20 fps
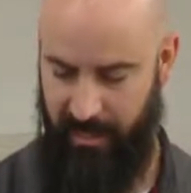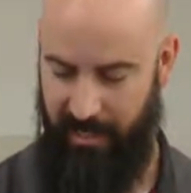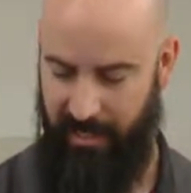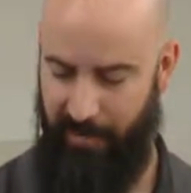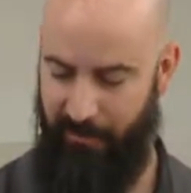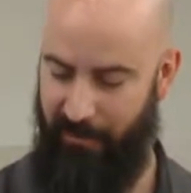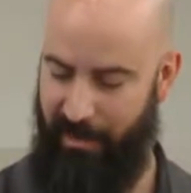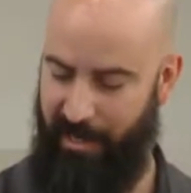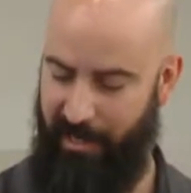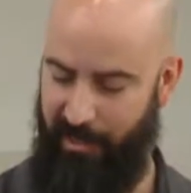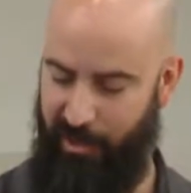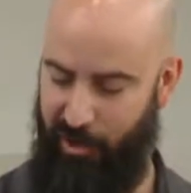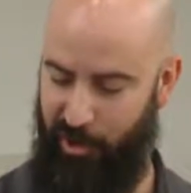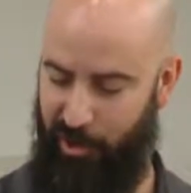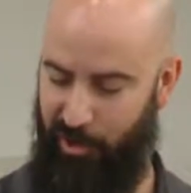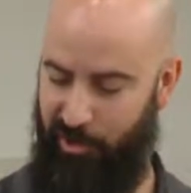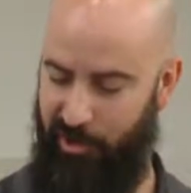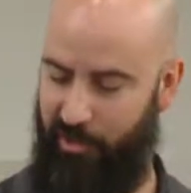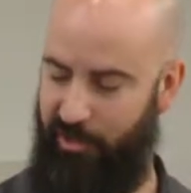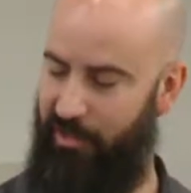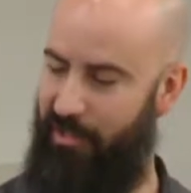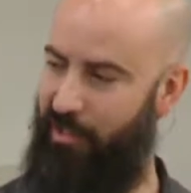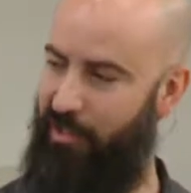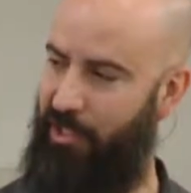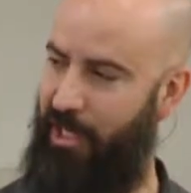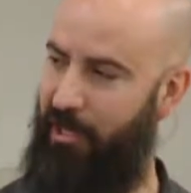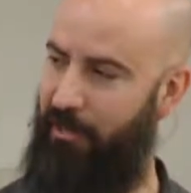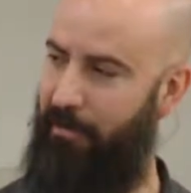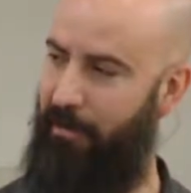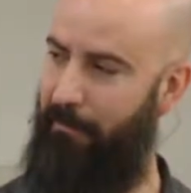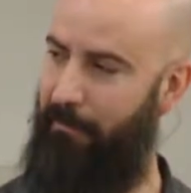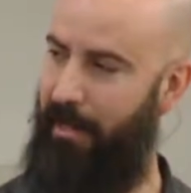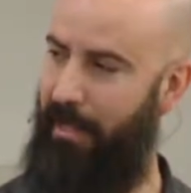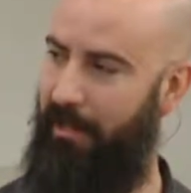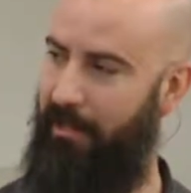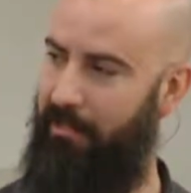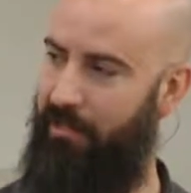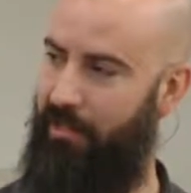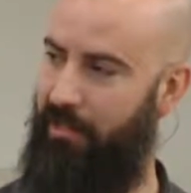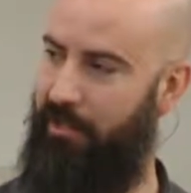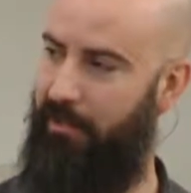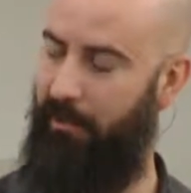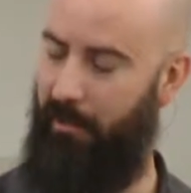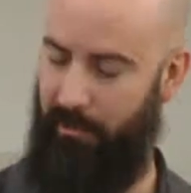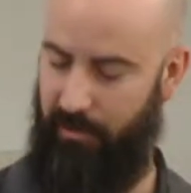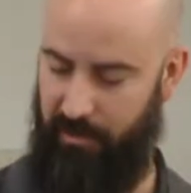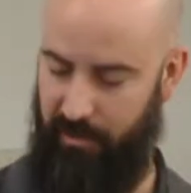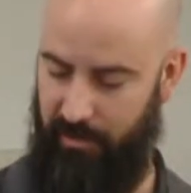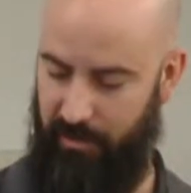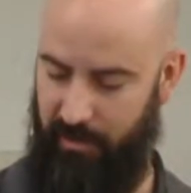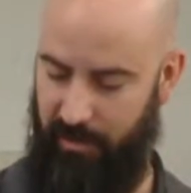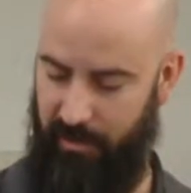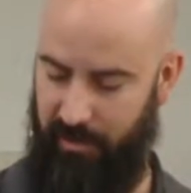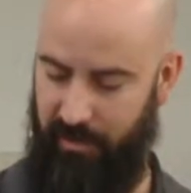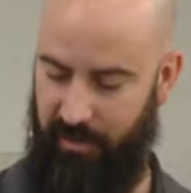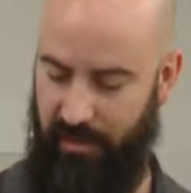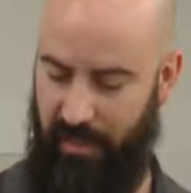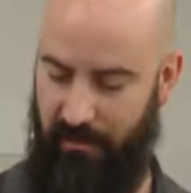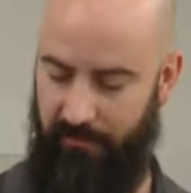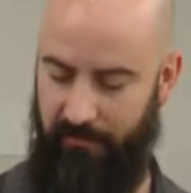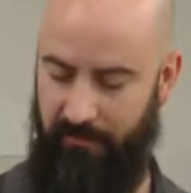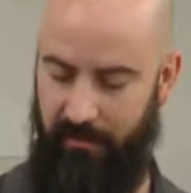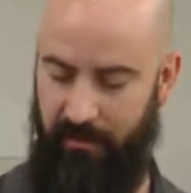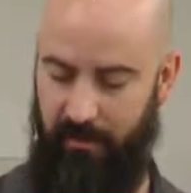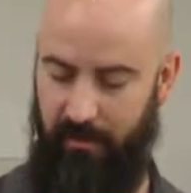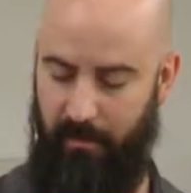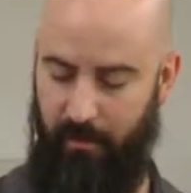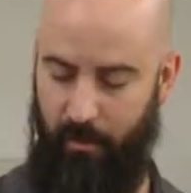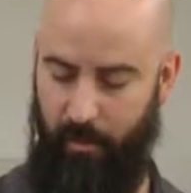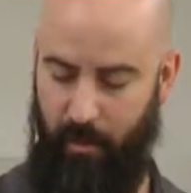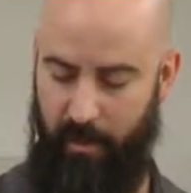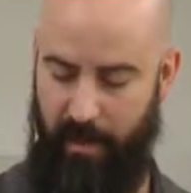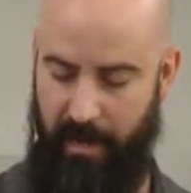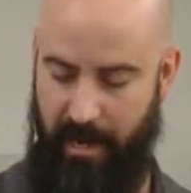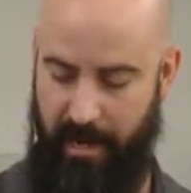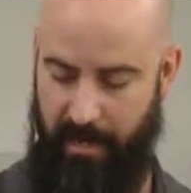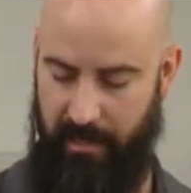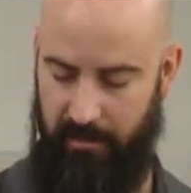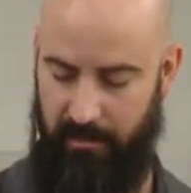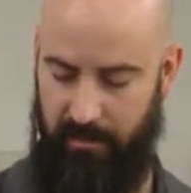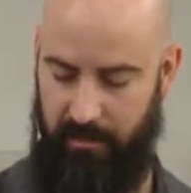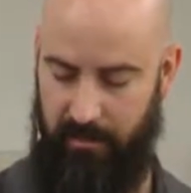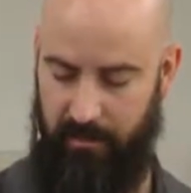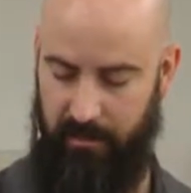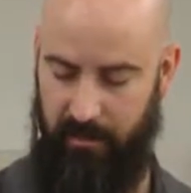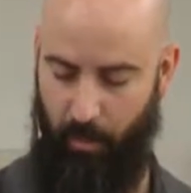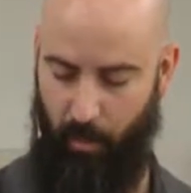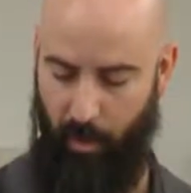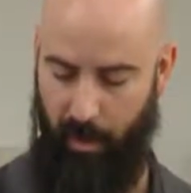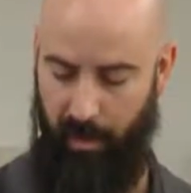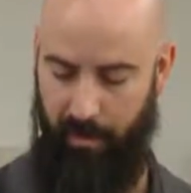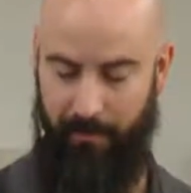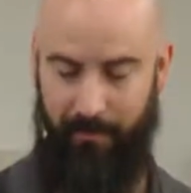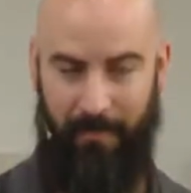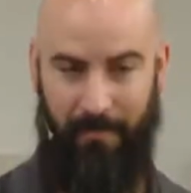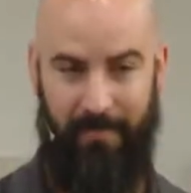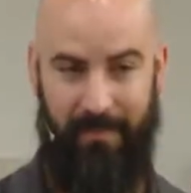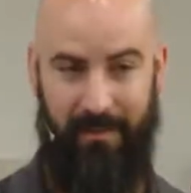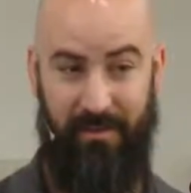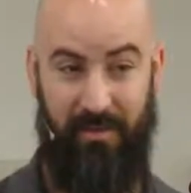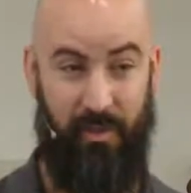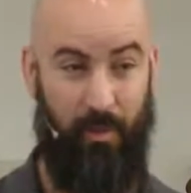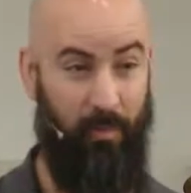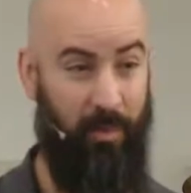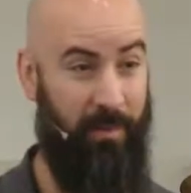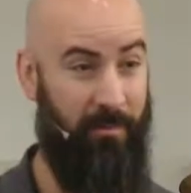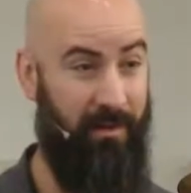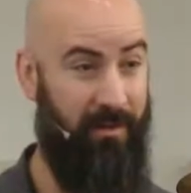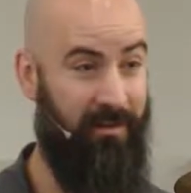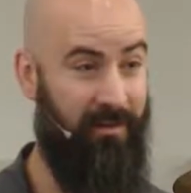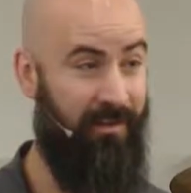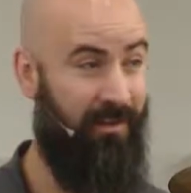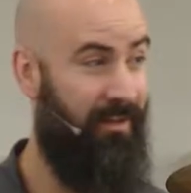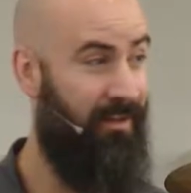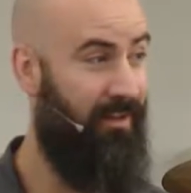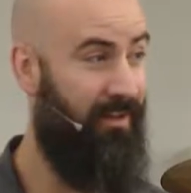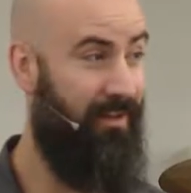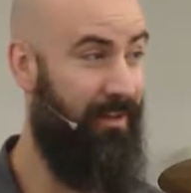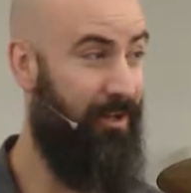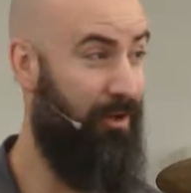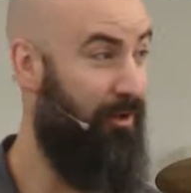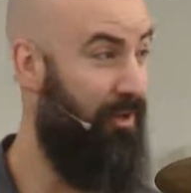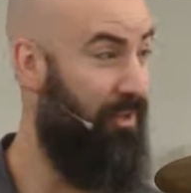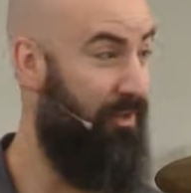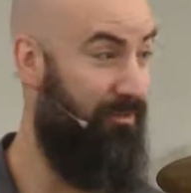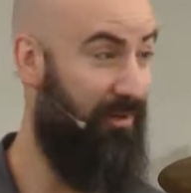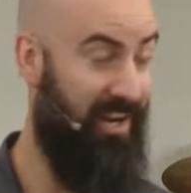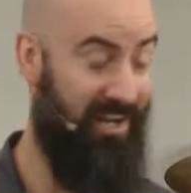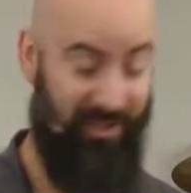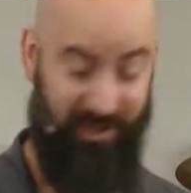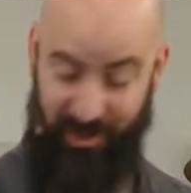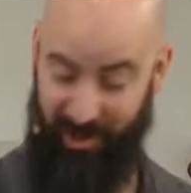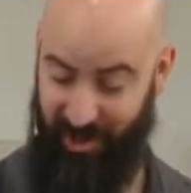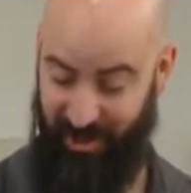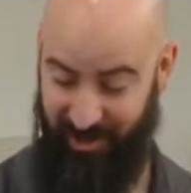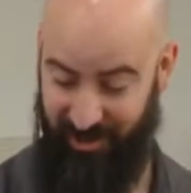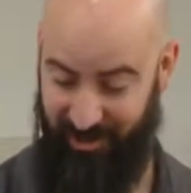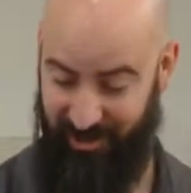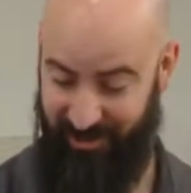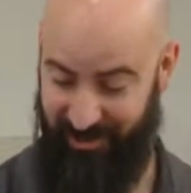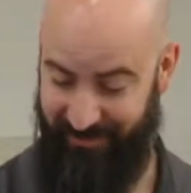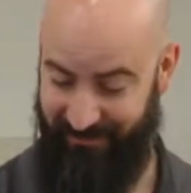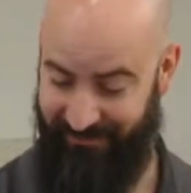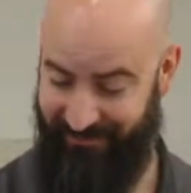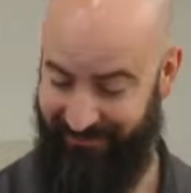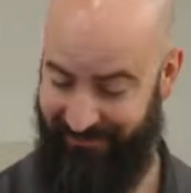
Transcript: In many churches, the gender imbalance is closer to seven or eight to one. So, women, you're in the right church.